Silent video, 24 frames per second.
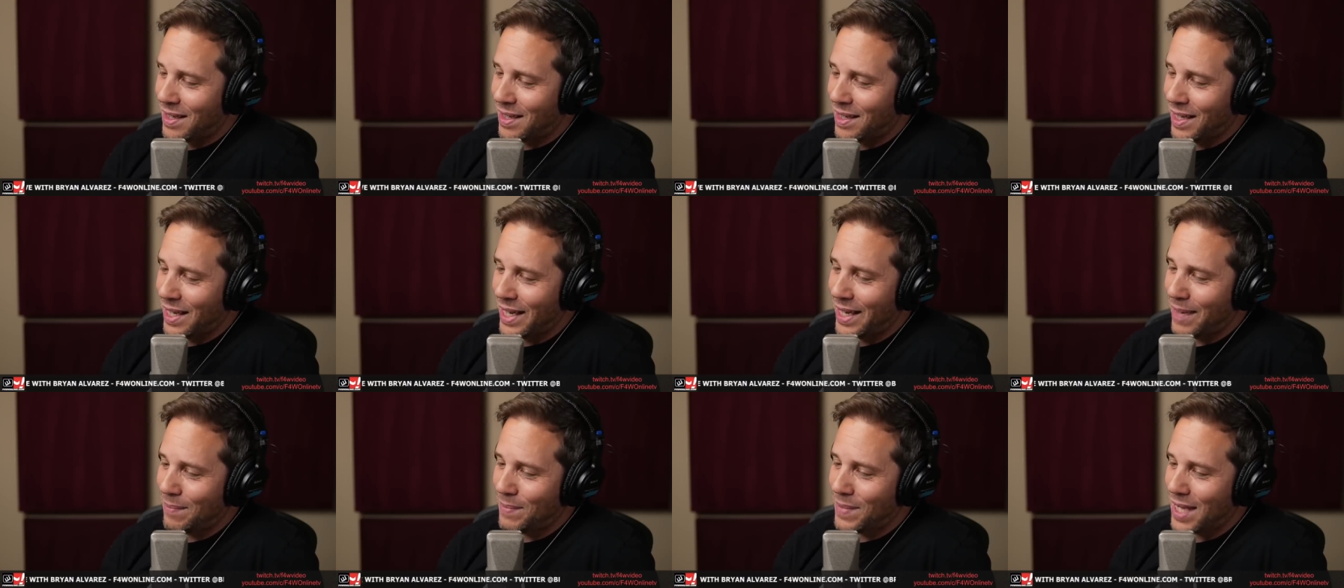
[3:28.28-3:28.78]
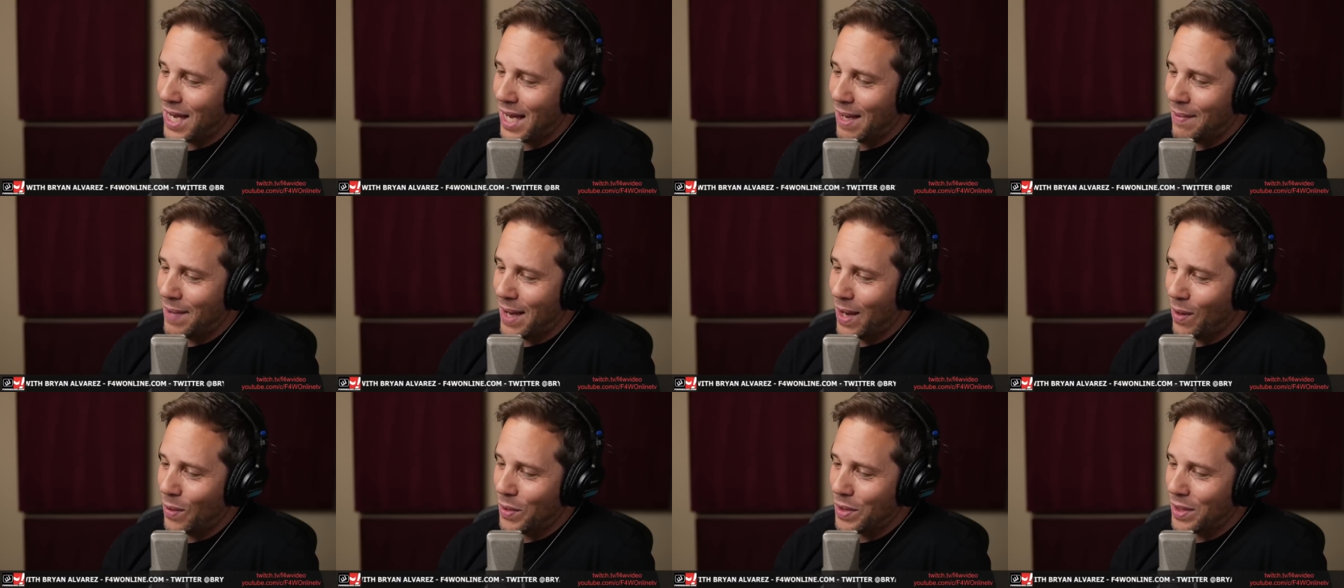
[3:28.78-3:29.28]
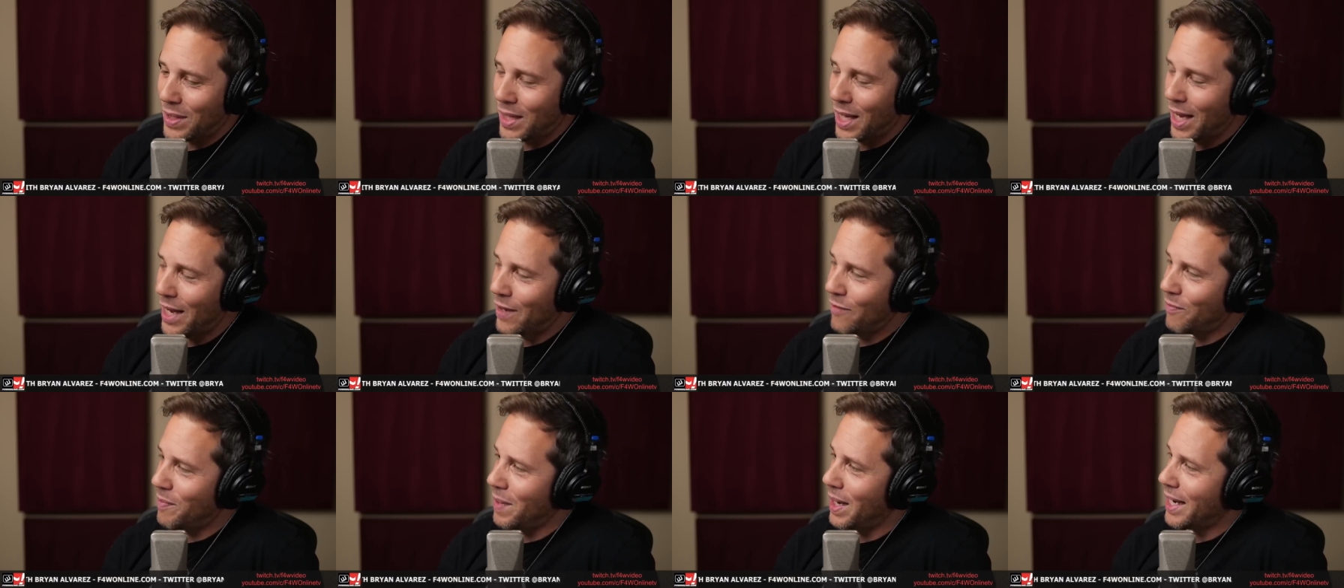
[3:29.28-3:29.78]
Acclaimed came out with a
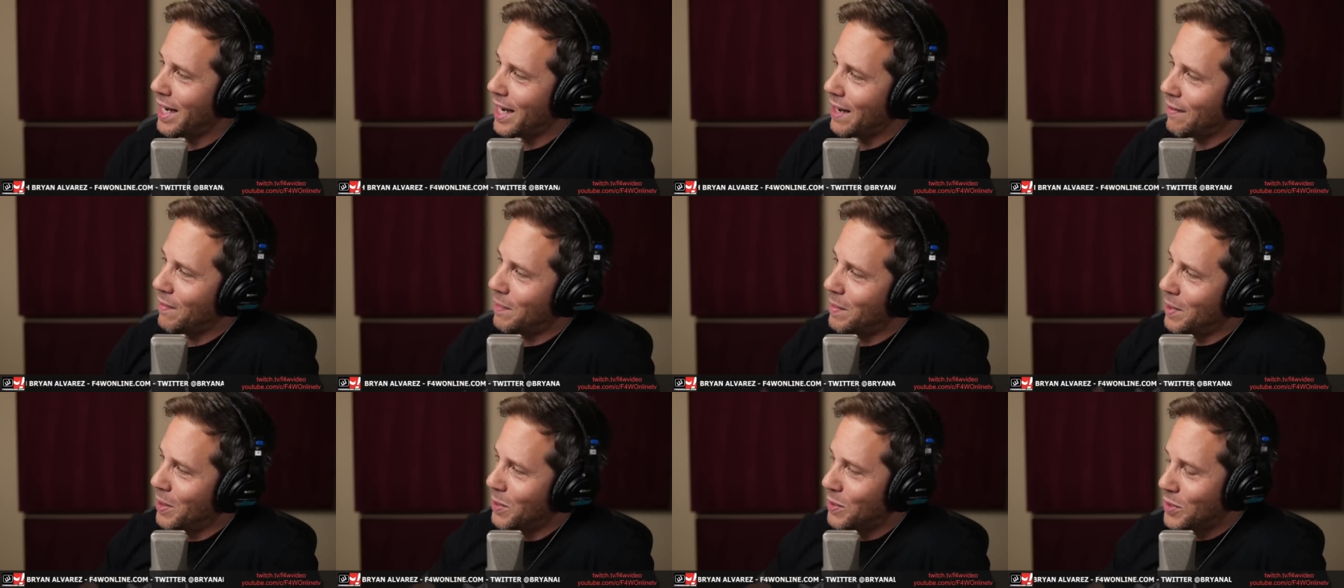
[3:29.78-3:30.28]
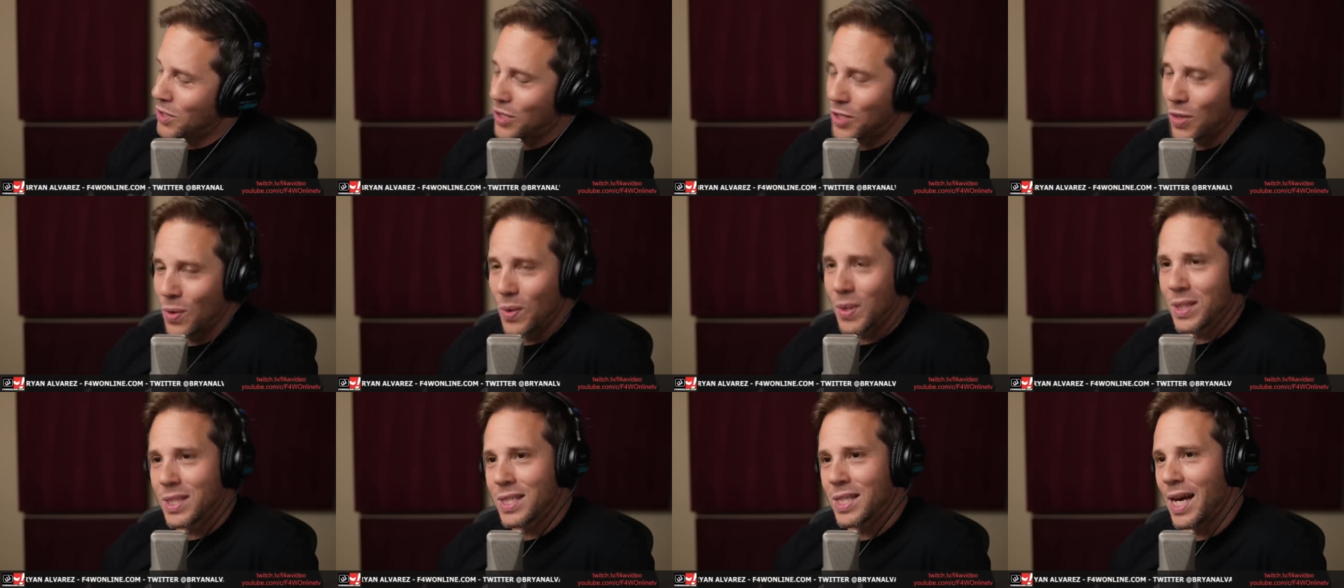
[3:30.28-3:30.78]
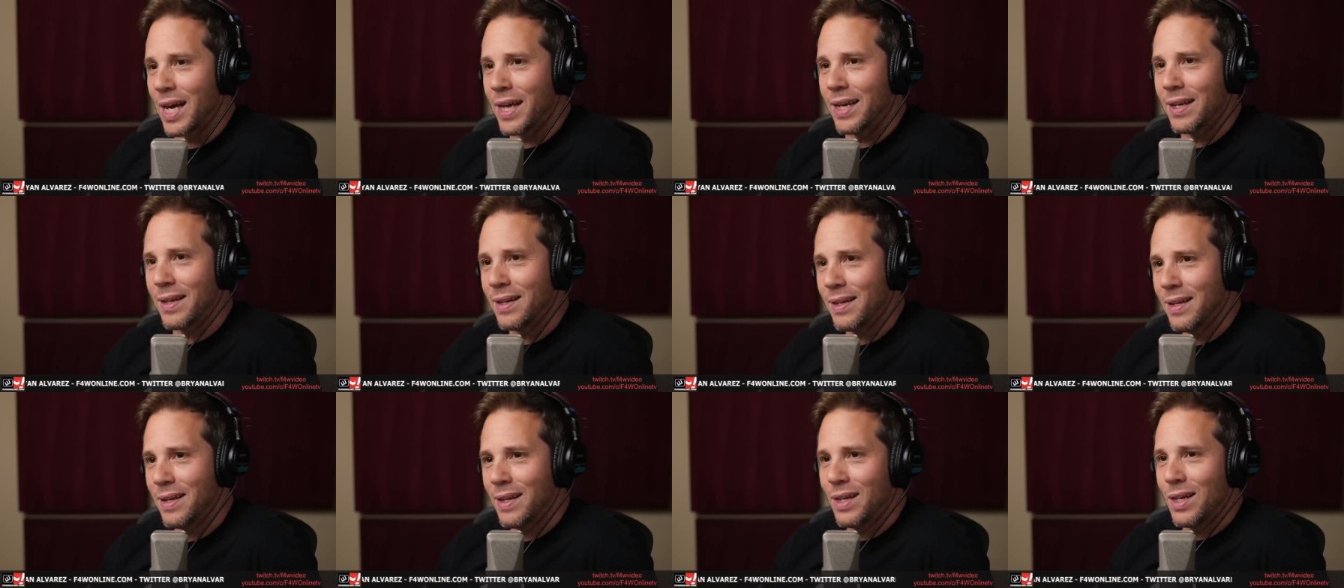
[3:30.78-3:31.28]
live mic. Everybody was so
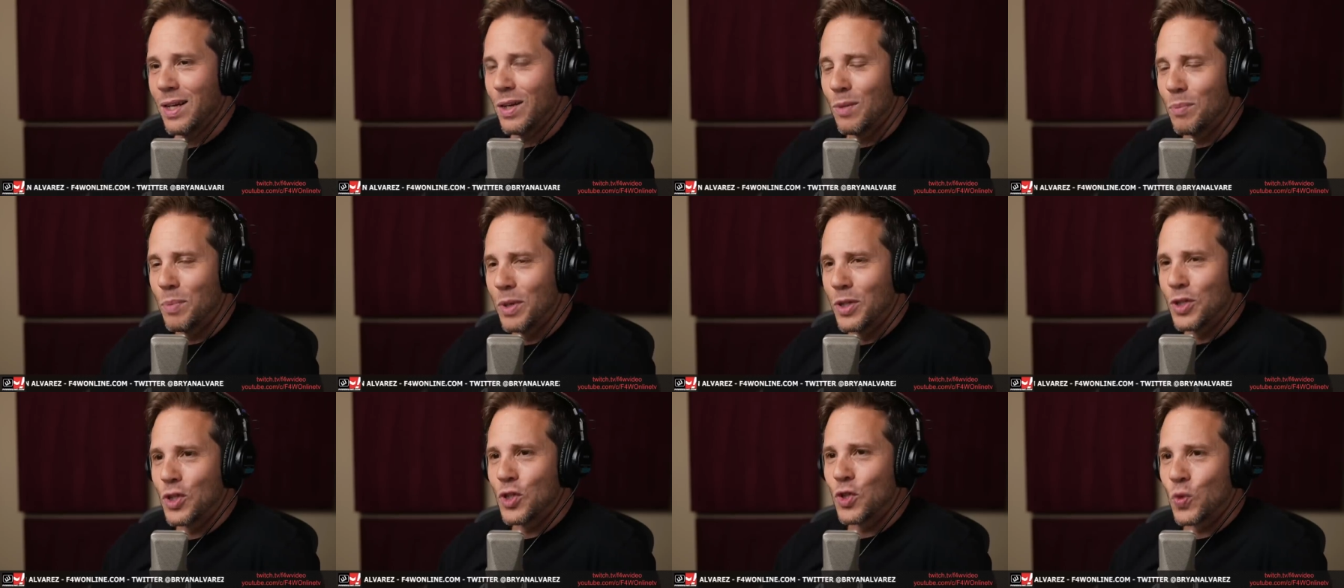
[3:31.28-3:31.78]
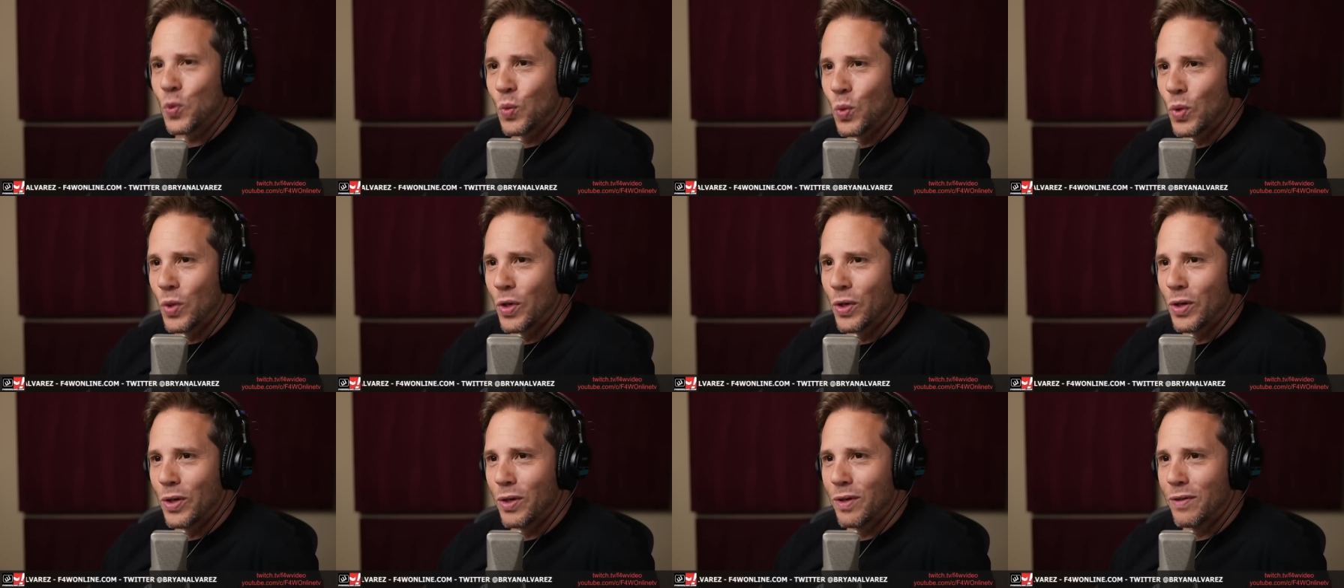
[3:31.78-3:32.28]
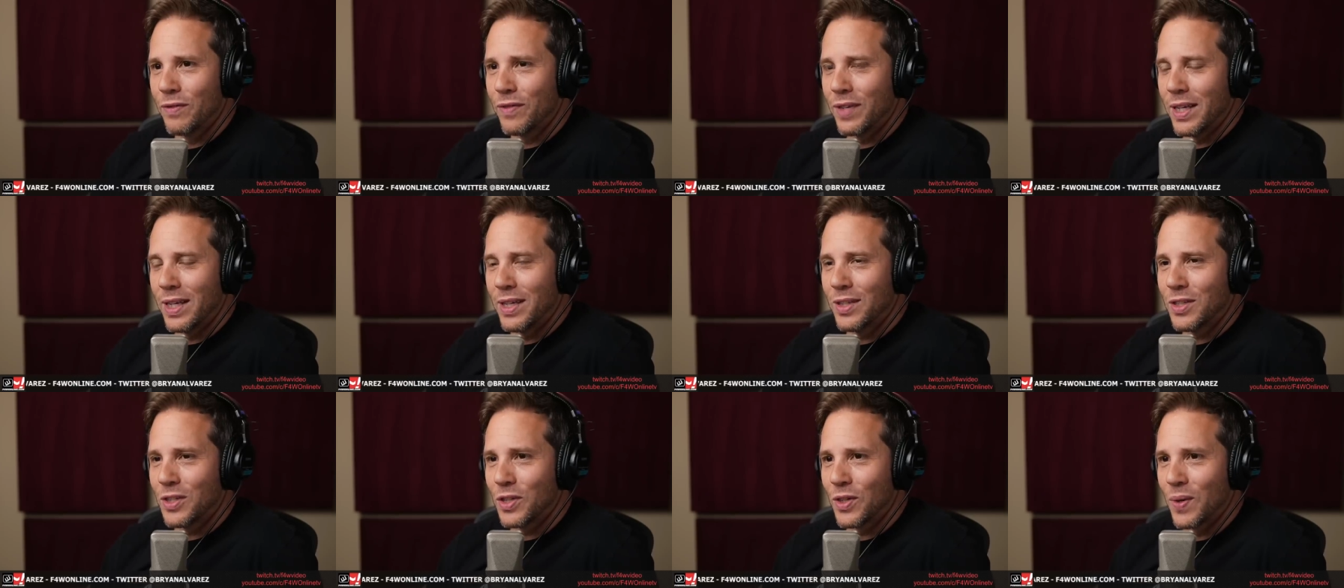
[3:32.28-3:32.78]
excited, but Swerve
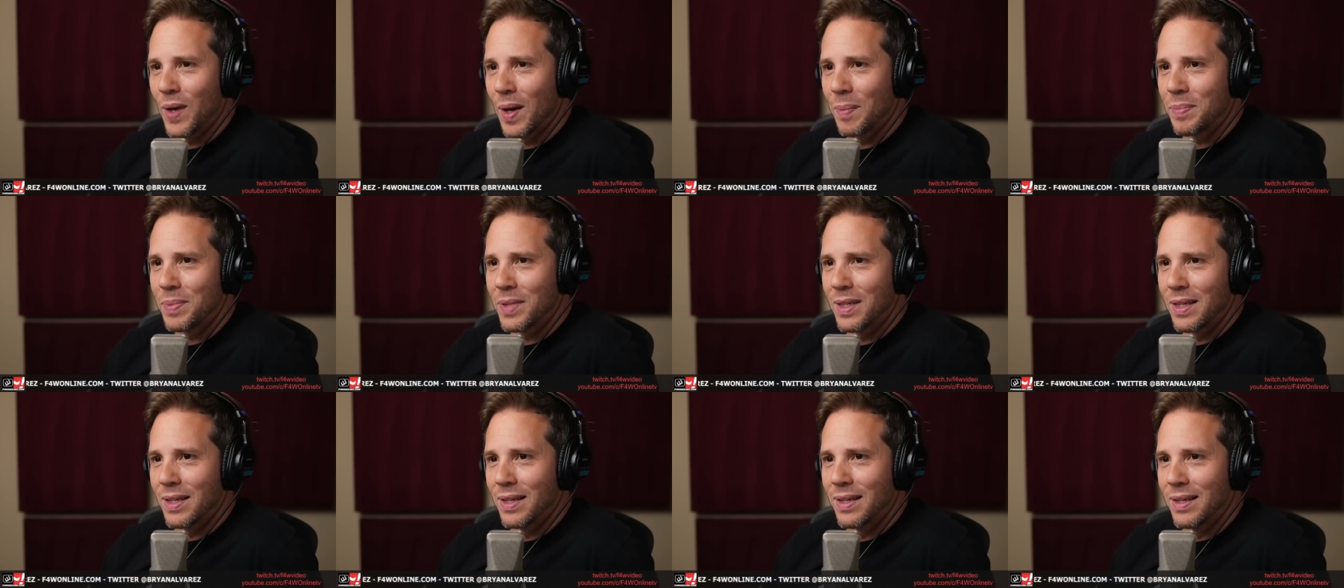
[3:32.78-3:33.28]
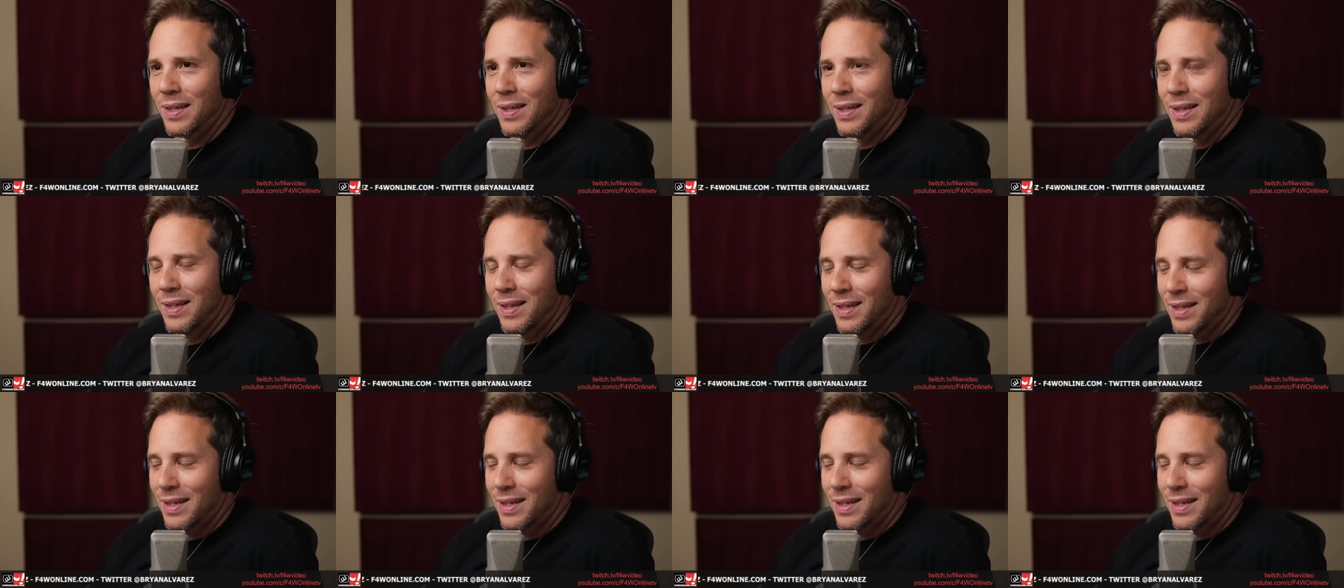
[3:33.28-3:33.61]
interrupted.